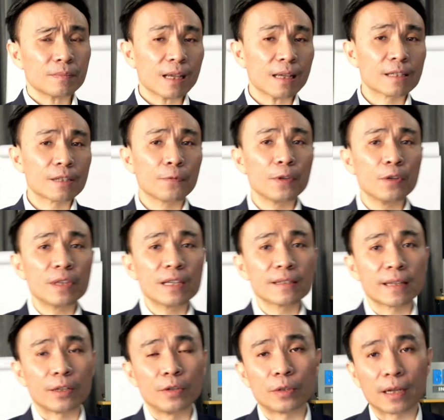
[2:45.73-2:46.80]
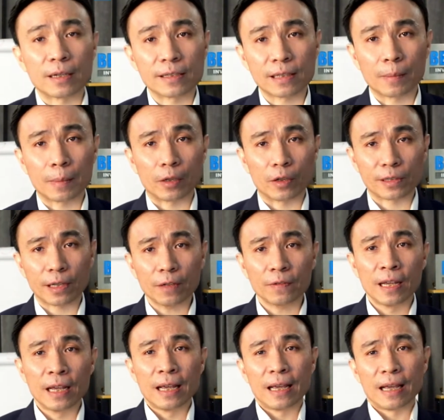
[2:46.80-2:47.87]
there's a few things that you need to understand about yourself,
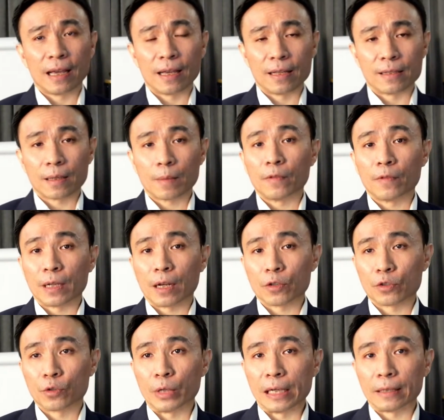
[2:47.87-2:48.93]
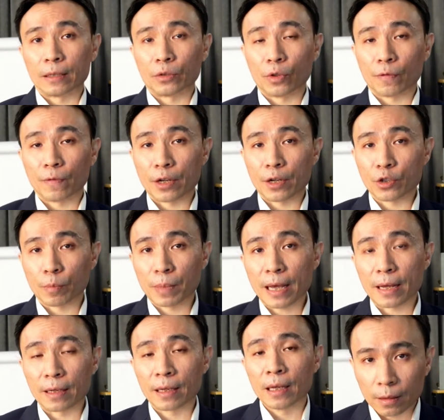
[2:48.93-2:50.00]
and some of it are also related to your financial plan.